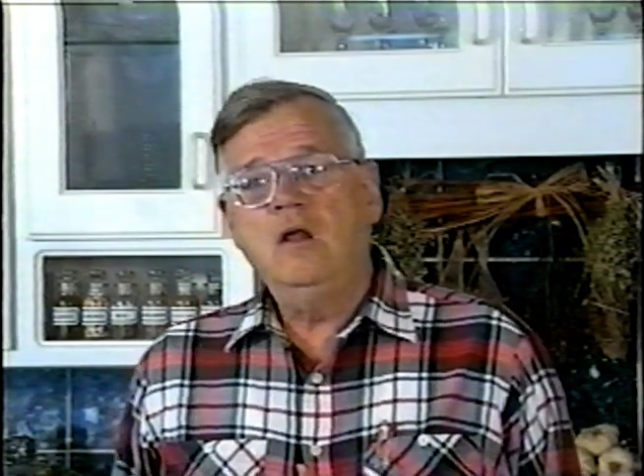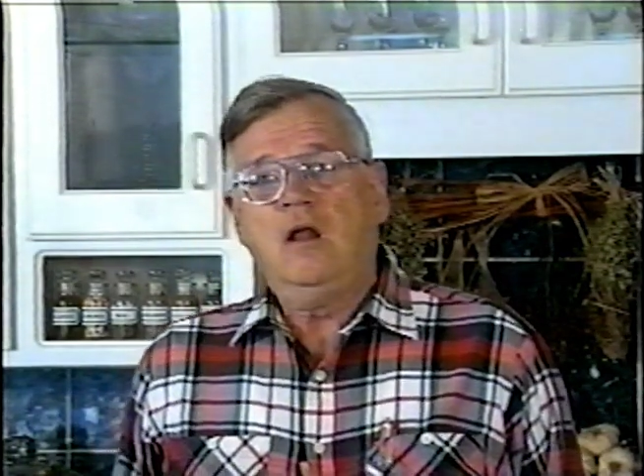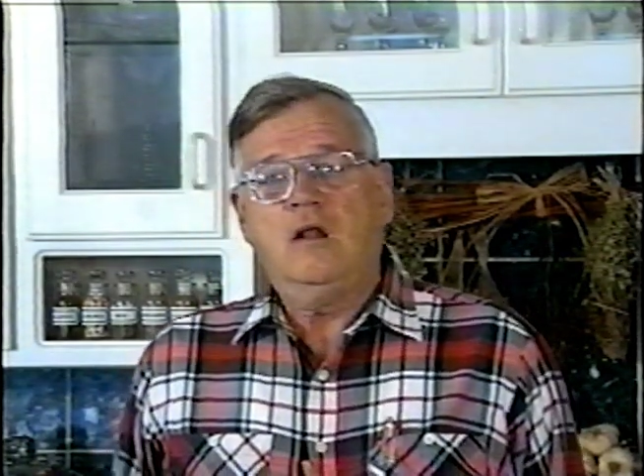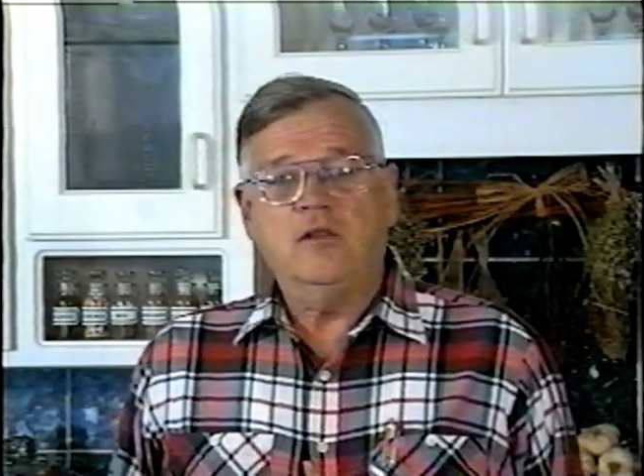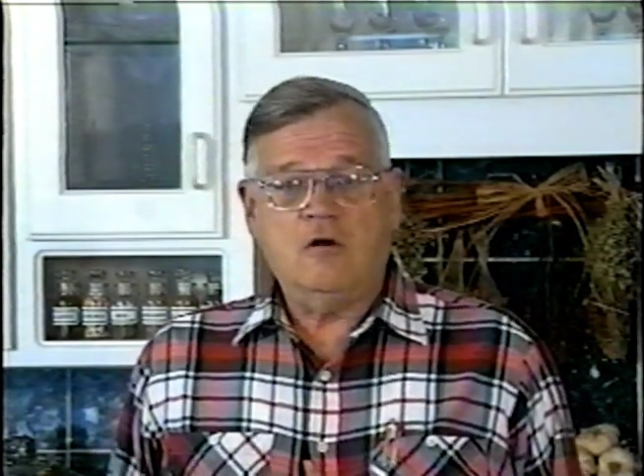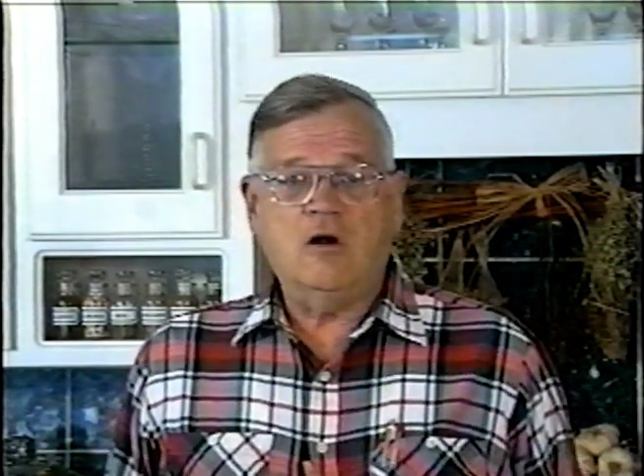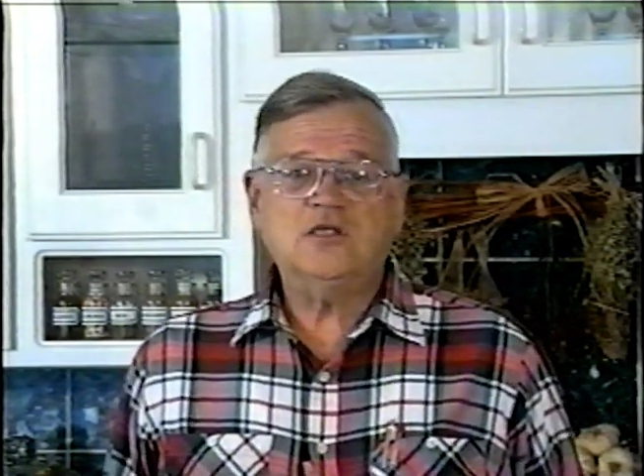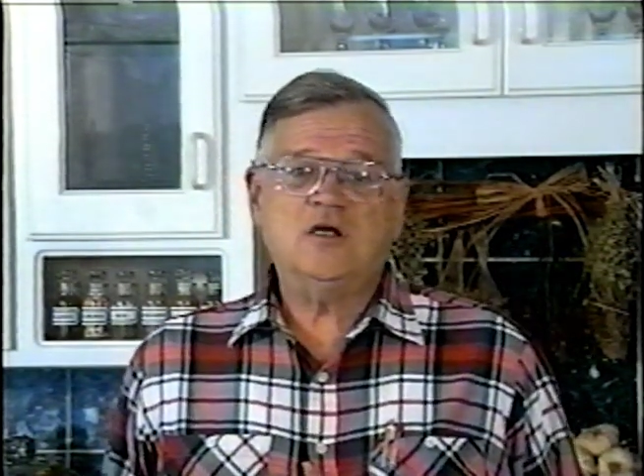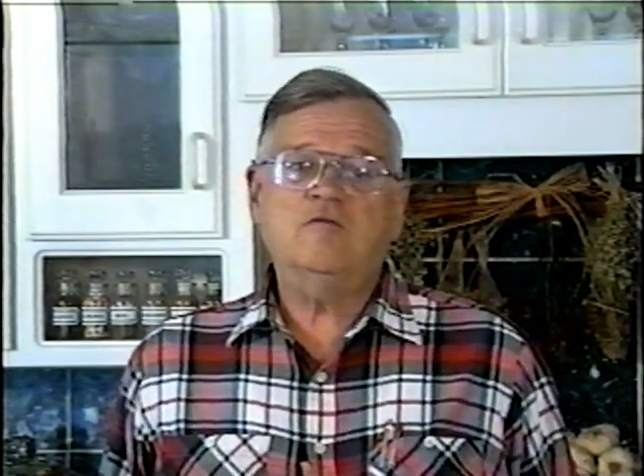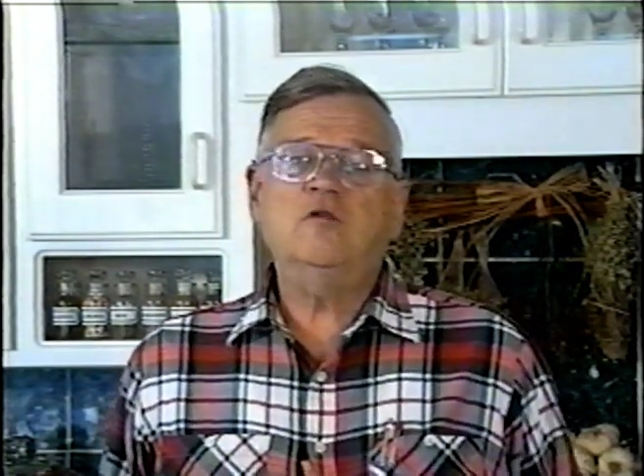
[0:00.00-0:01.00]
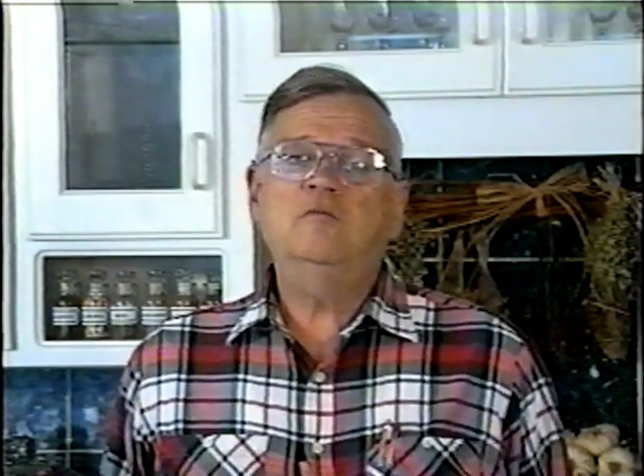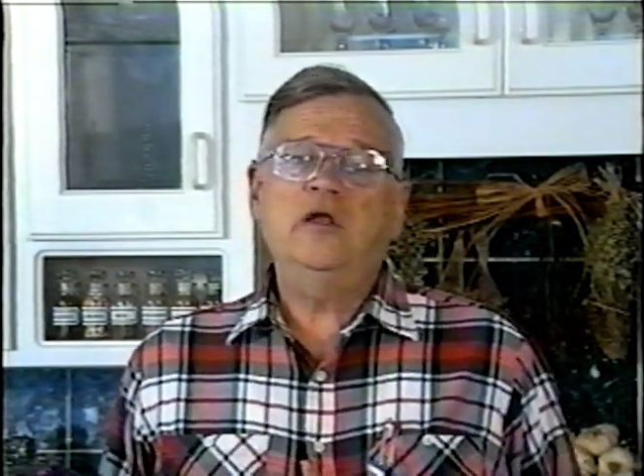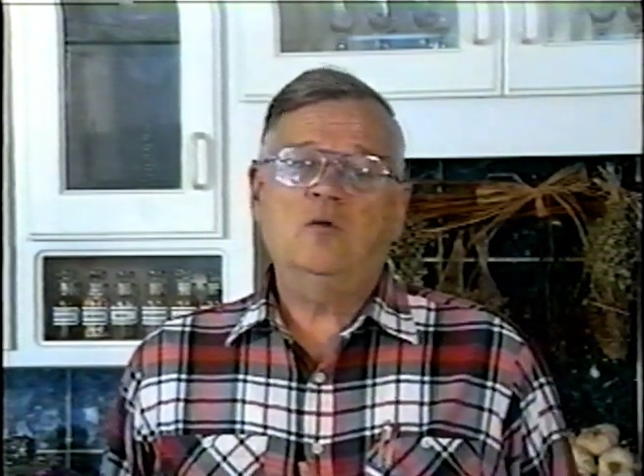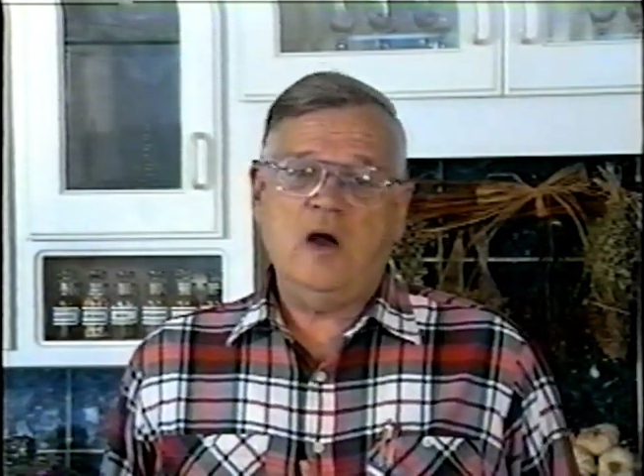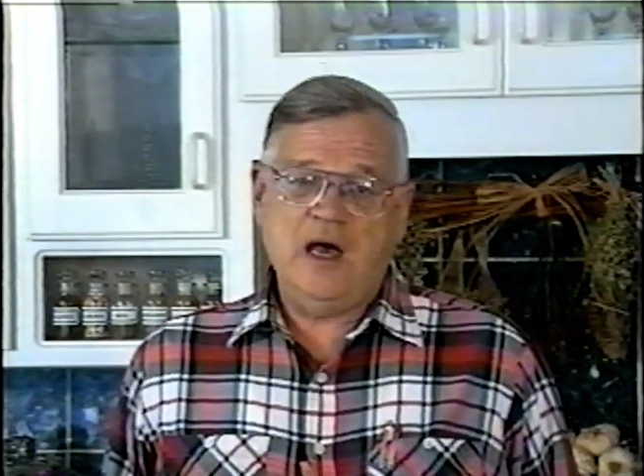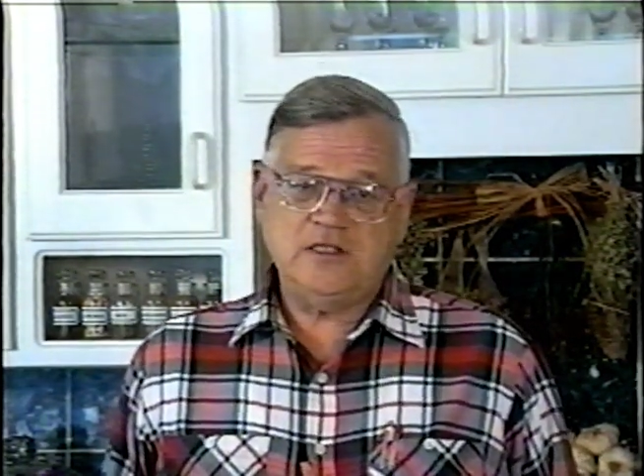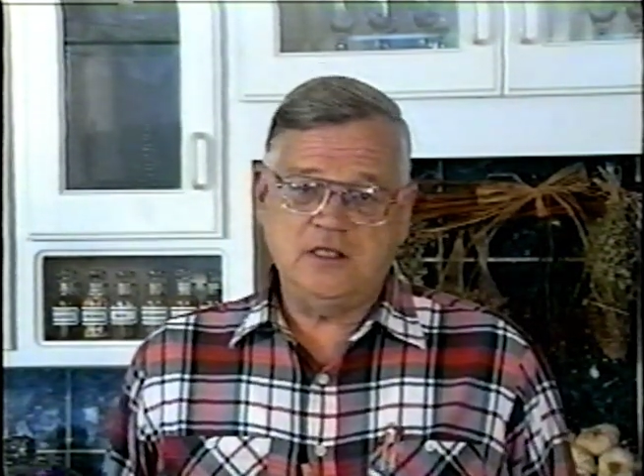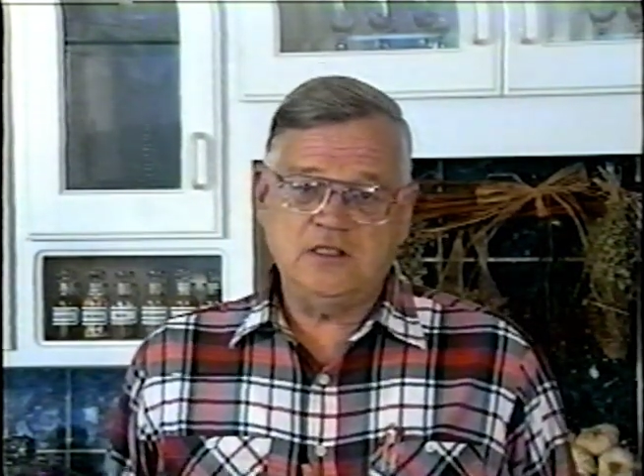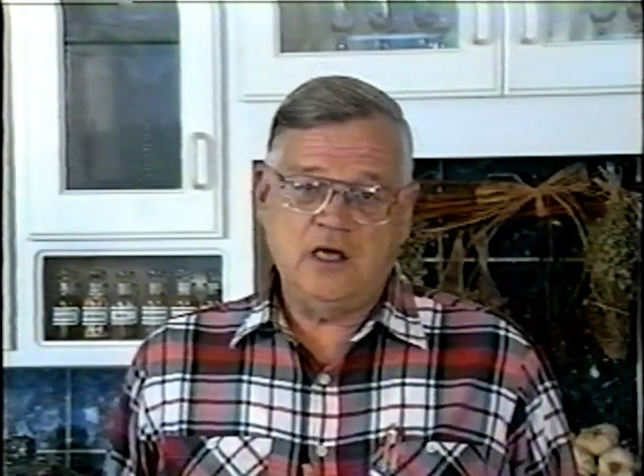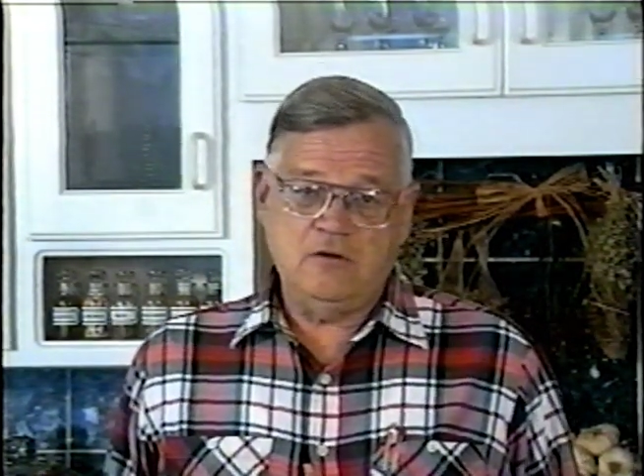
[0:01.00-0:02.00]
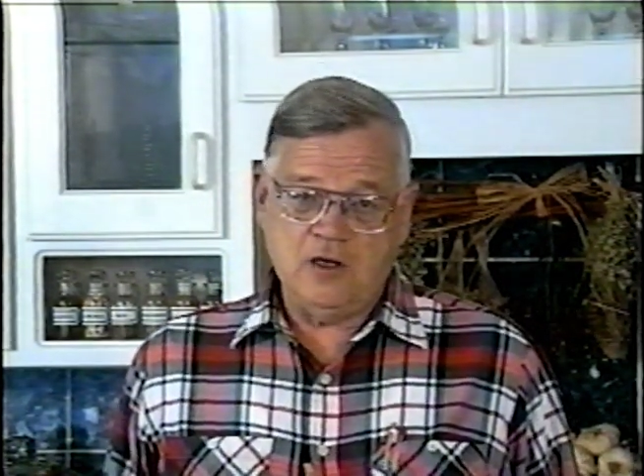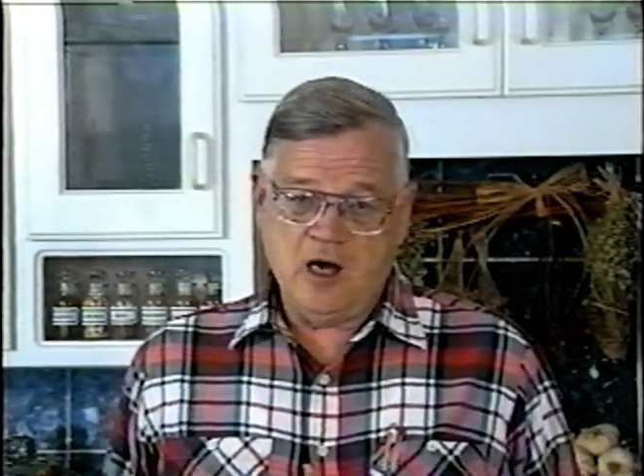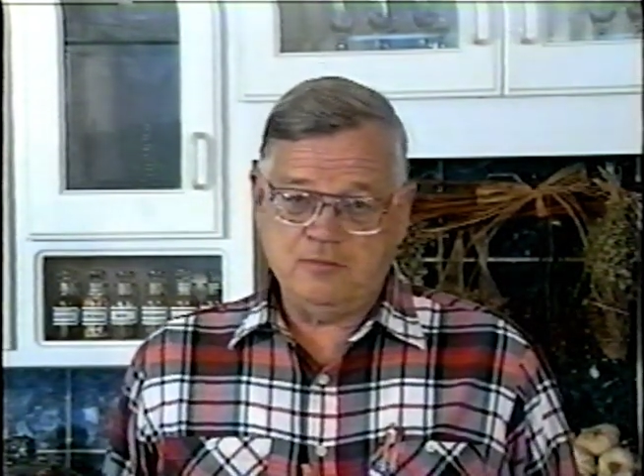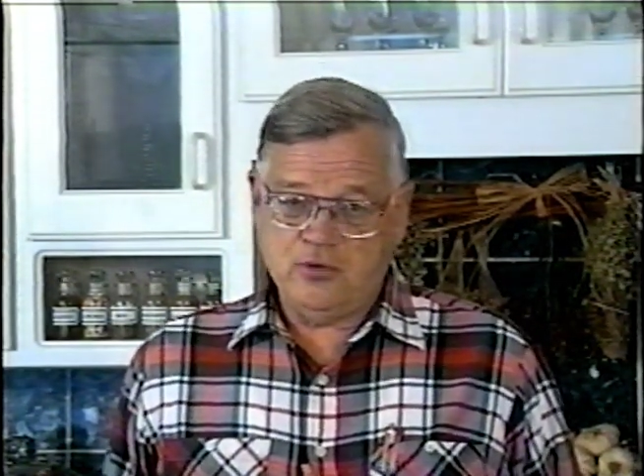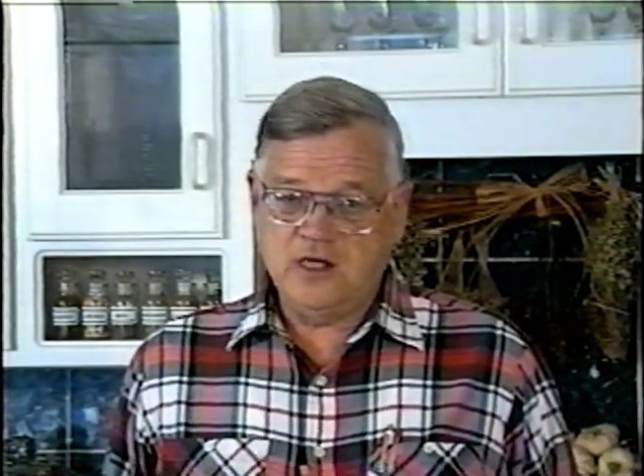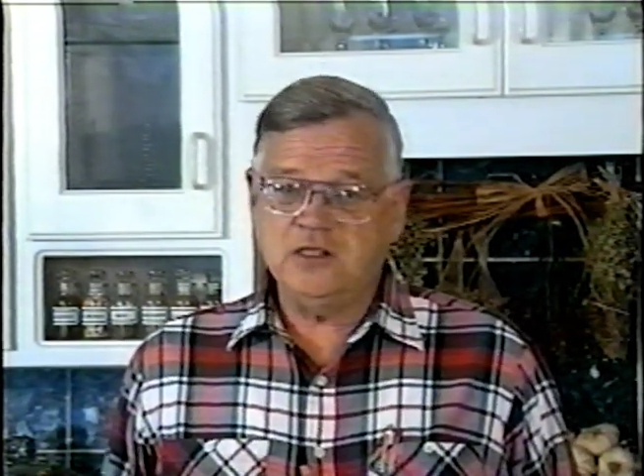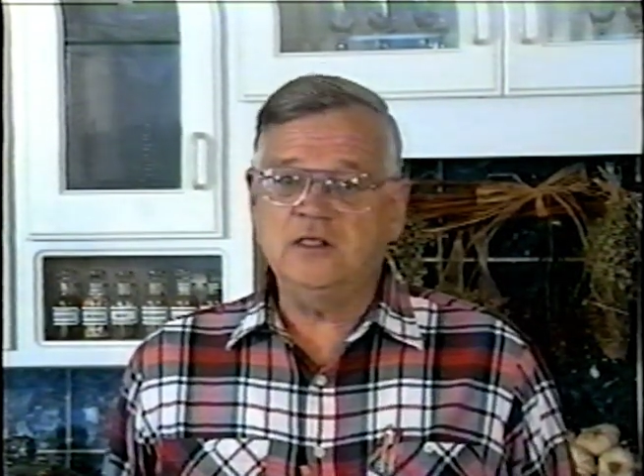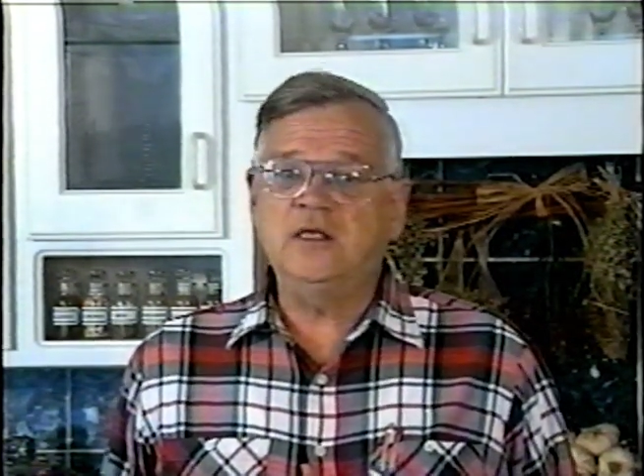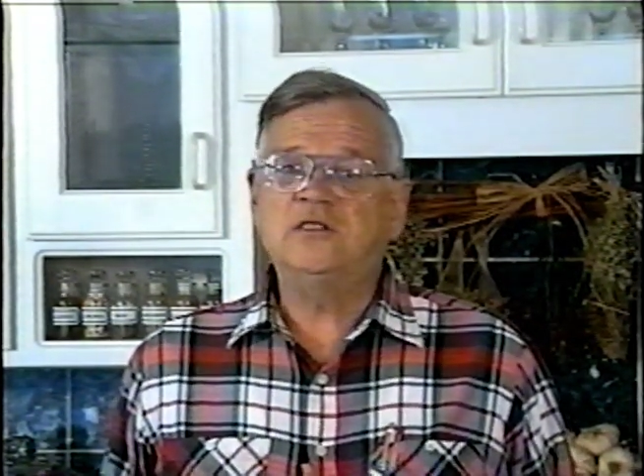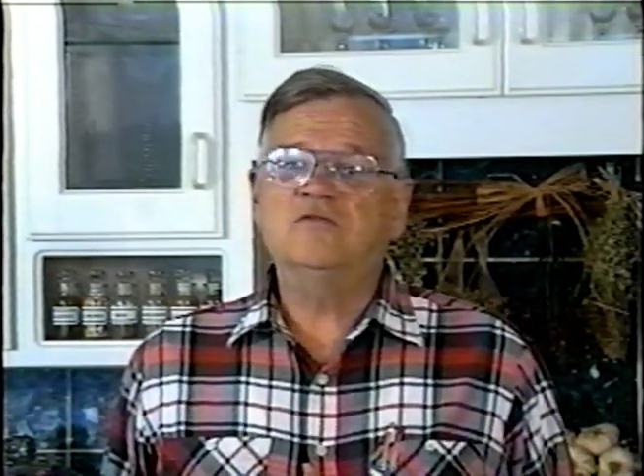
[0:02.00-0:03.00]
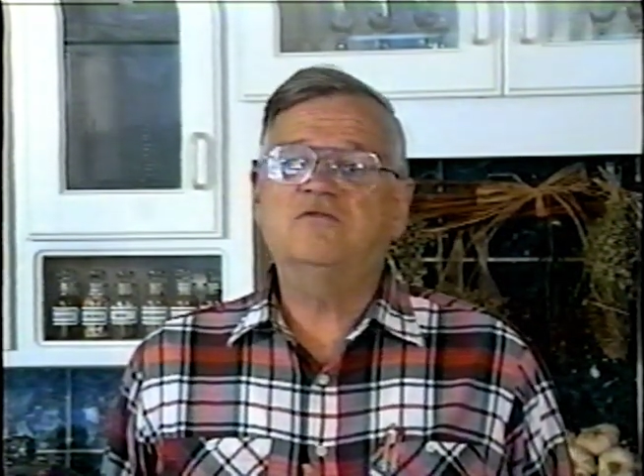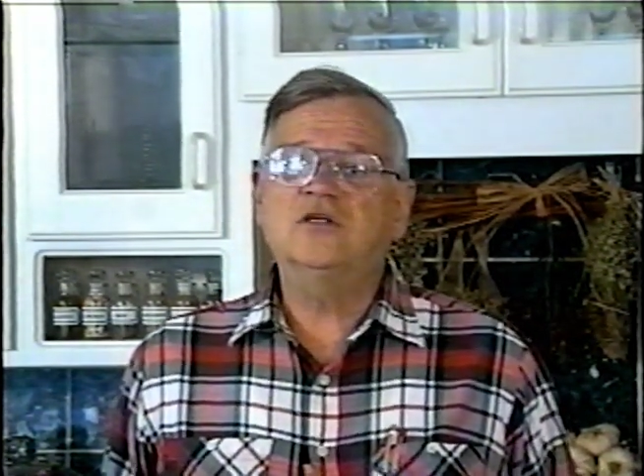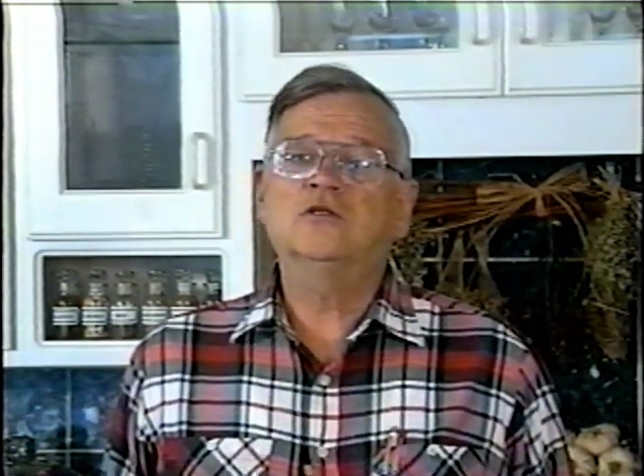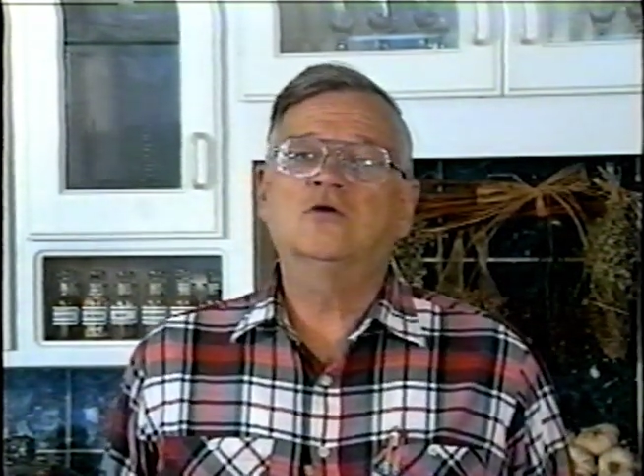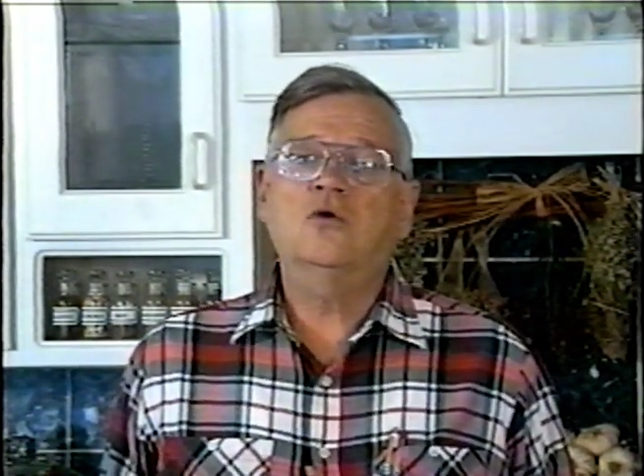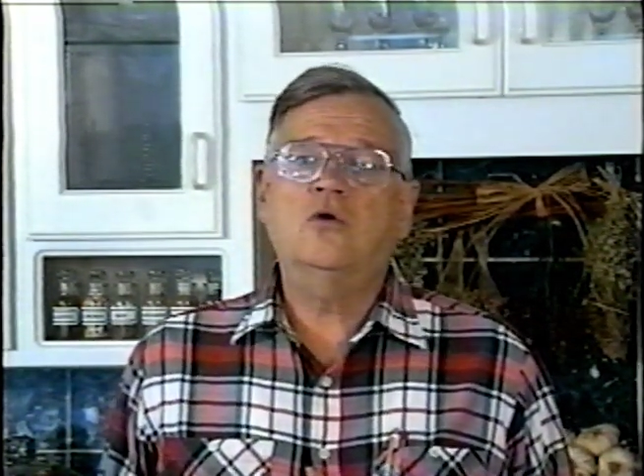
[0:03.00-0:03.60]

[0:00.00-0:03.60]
there are several amino acids that are not present in sufficient